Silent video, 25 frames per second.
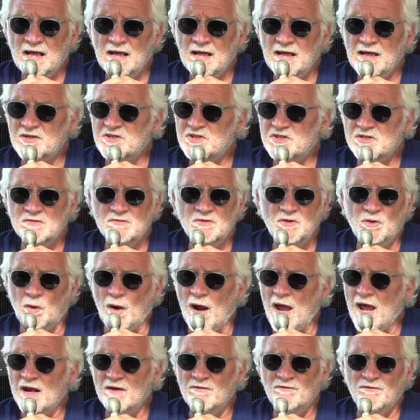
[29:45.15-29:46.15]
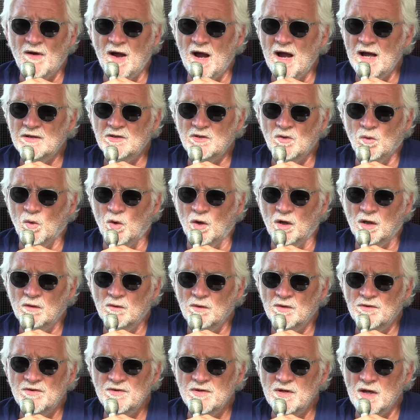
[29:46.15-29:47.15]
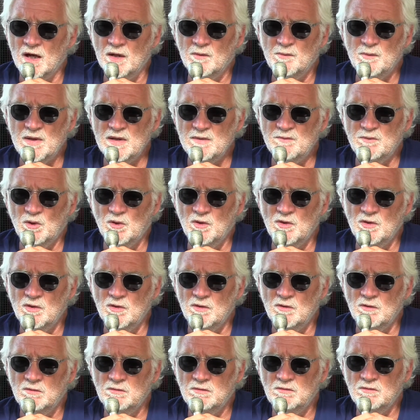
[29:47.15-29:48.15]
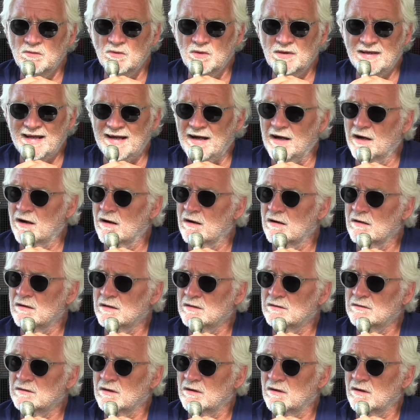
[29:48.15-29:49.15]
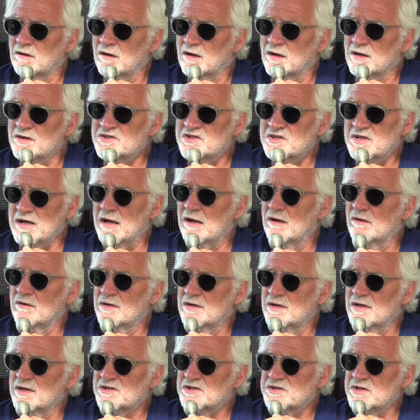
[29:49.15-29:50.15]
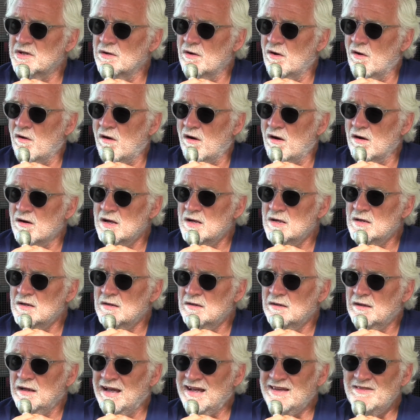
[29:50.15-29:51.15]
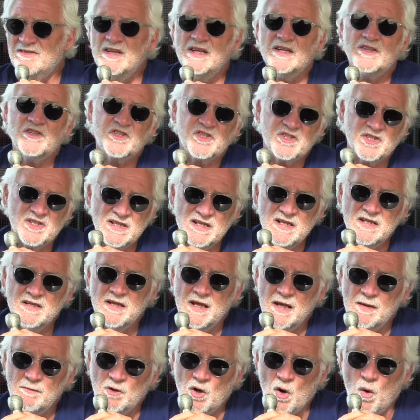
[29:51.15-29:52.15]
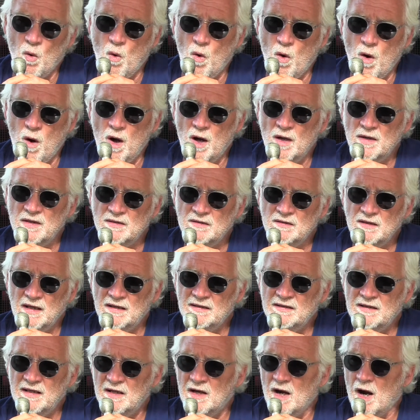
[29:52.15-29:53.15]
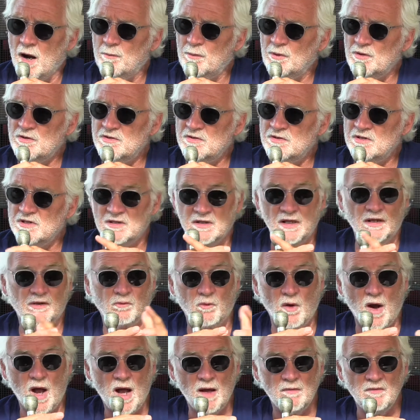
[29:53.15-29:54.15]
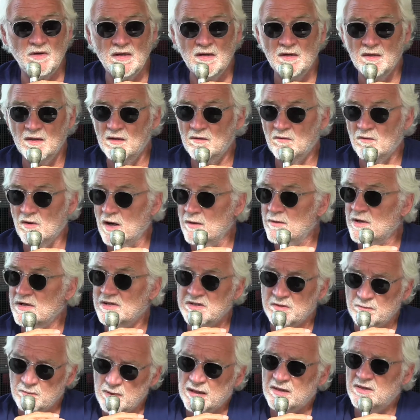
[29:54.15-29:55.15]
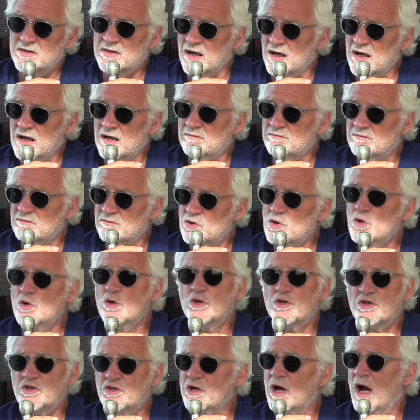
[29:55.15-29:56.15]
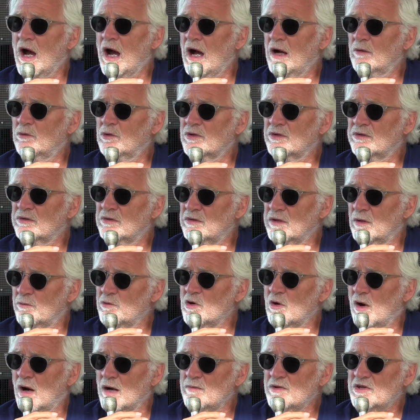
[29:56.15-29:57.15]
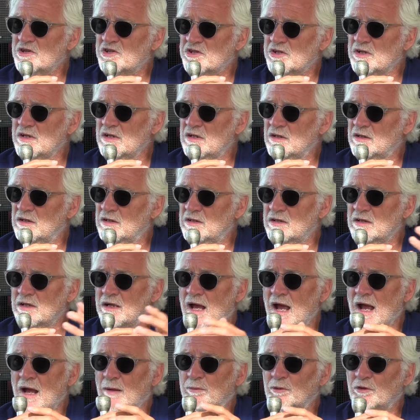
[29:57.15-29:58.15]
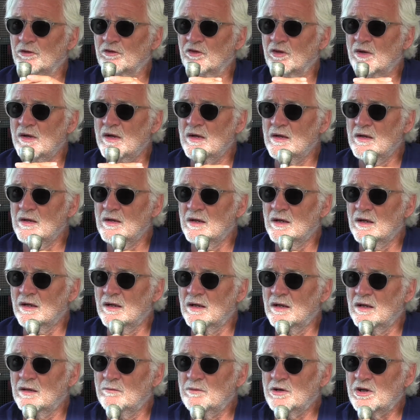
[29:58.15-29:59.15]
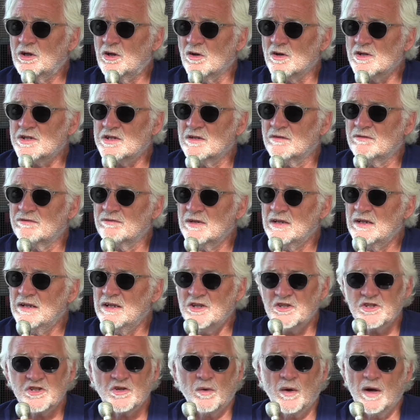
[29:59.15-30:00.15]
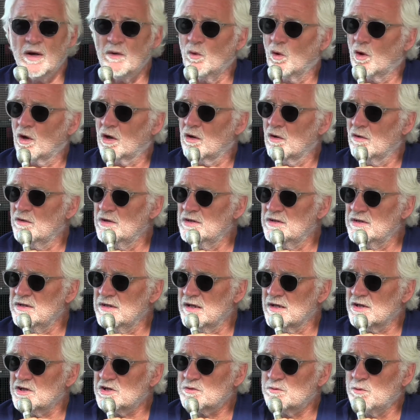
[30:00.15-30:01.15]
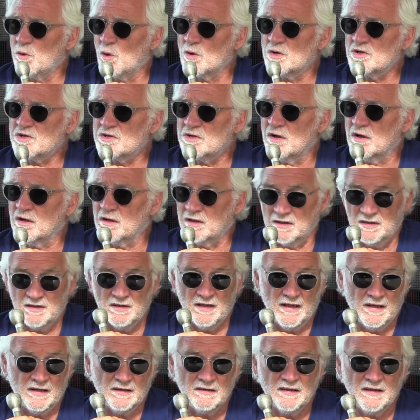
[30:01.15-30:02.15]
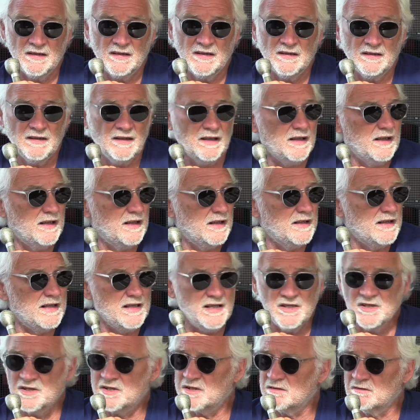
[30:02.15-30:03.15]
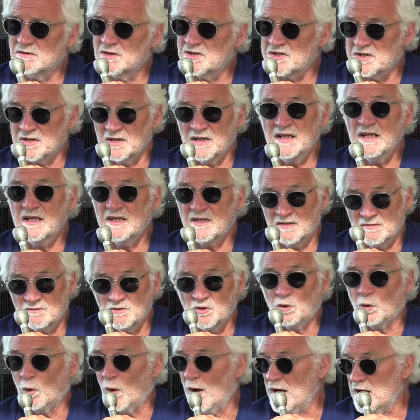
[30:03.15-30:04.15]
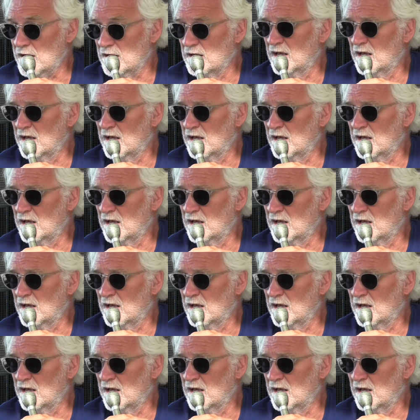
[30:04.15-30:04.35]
it's gratifying to work with young people who care and are as talented as they are, and then see them go on and, and get opportunities. Like Rob, mm-hmm. Rob has a big time news job with WIBC in Indianapolis uh, because of his great work on Indiana Sports Talk, and and, and he's listen, he's great,